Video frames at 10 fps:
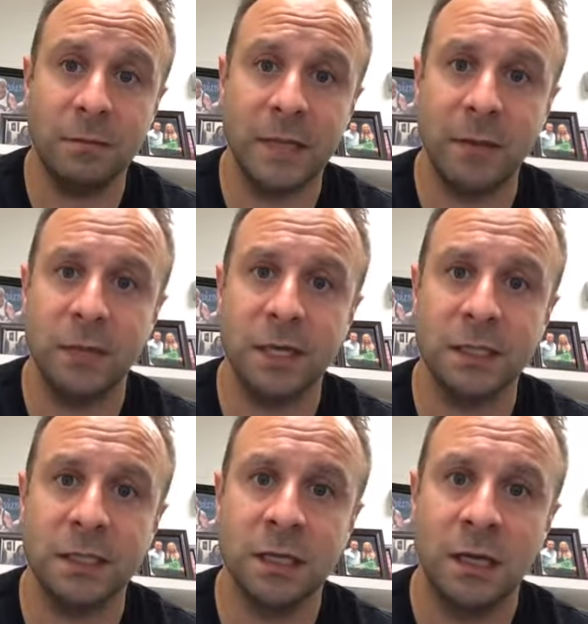they
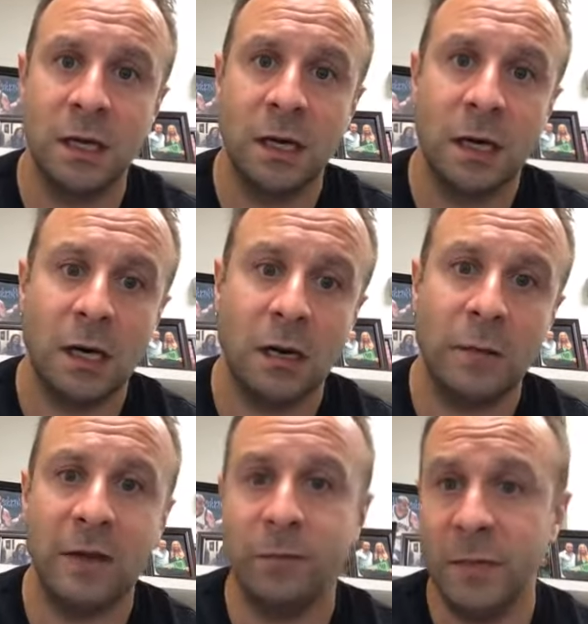must
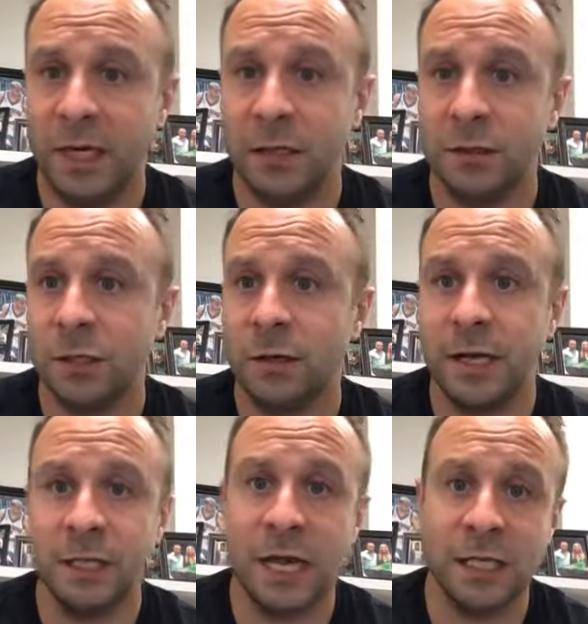meet certain
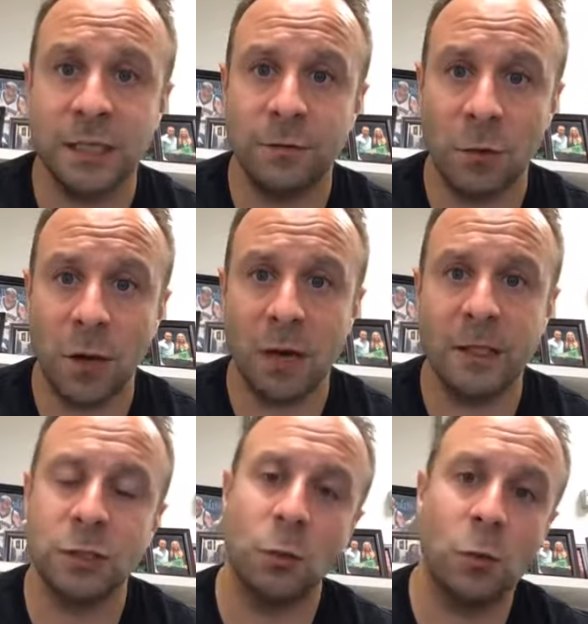education
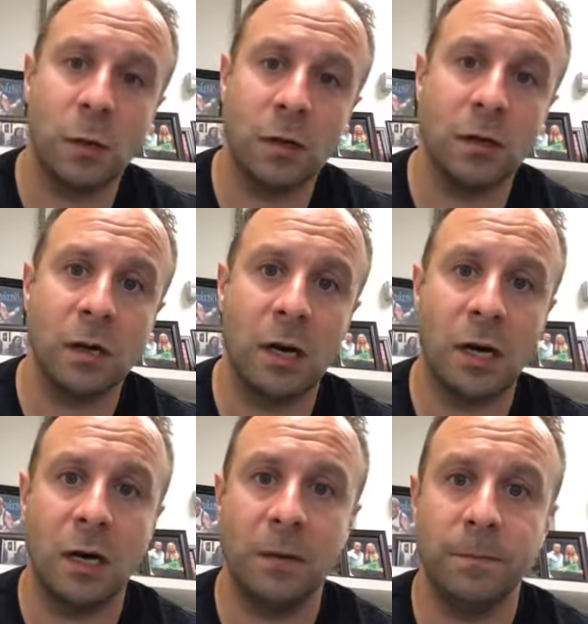requirements or
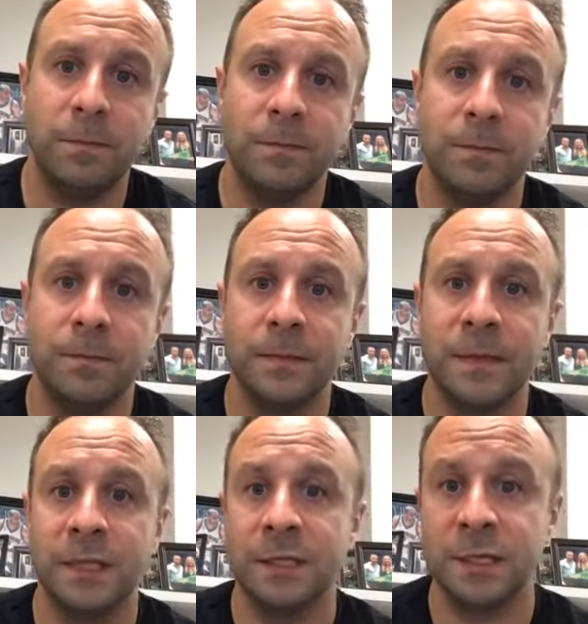
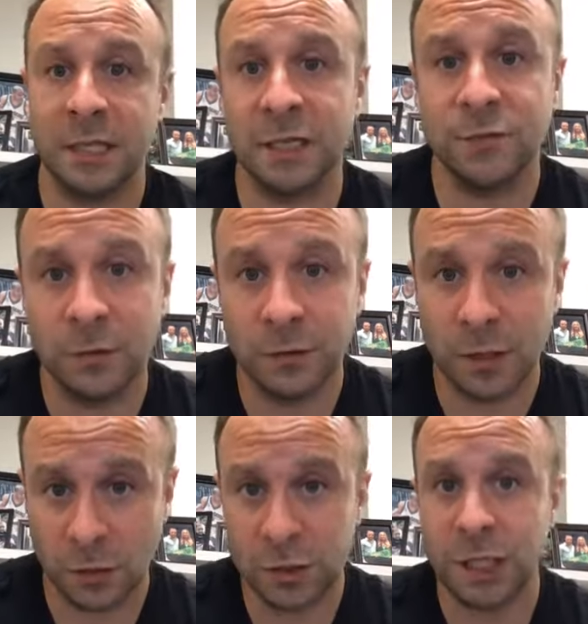successful
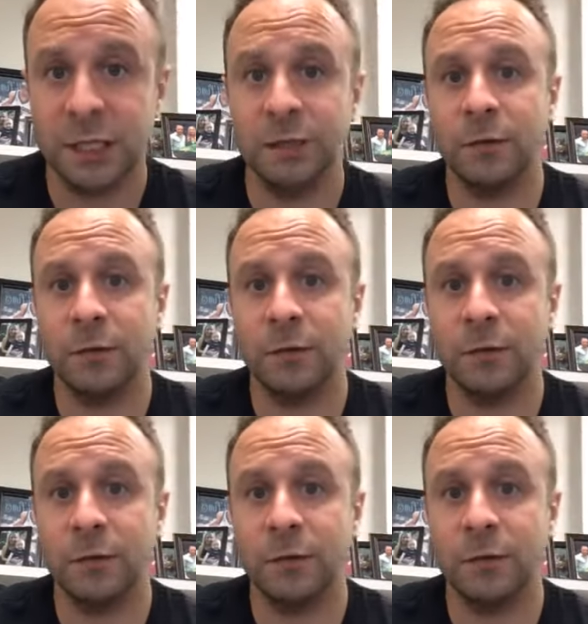negotiation